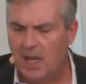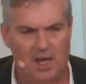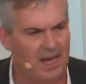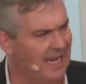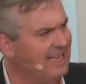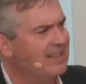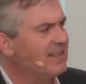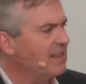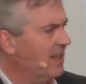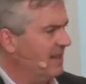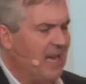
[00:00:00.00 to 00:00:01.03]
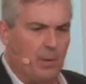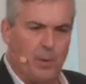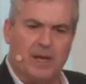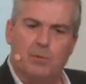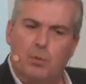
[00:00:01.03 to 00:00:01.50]
anything like that, we
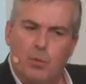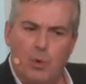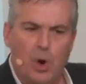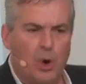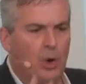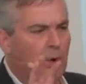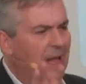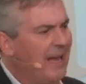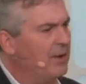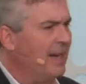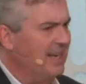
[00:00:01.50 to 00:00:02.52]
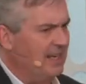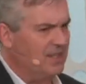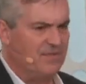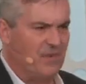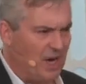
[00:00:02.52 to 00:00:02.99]
can roll out
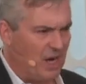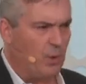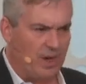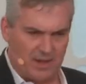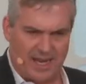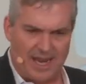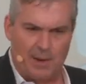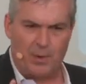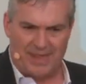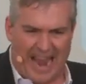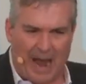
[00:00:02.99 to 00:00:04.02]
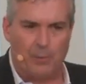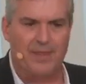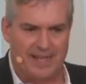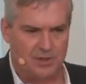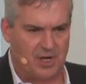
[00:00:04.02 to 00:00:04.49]
ideas very quickly without
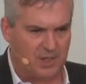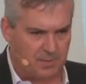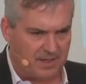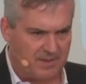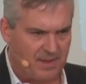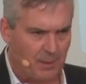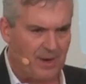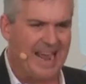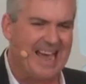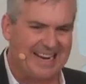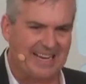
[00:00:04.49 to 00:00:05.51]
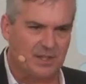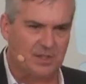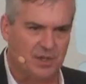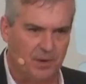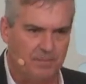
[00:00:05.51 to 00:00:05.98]
that judgment that we're adding
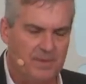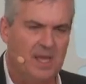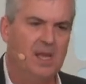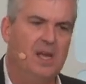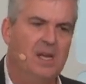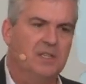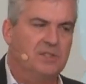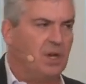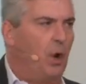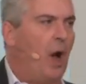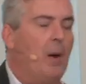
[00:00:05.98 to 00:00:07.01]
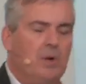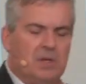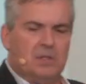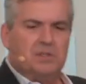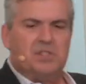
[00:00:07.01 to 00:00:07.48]
to. So I want
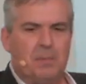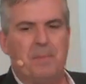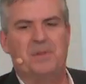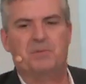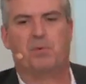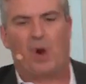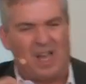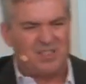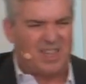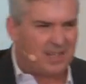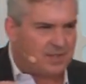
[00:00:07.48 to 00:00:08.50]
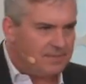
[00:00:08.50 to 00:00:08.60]
to sum up this process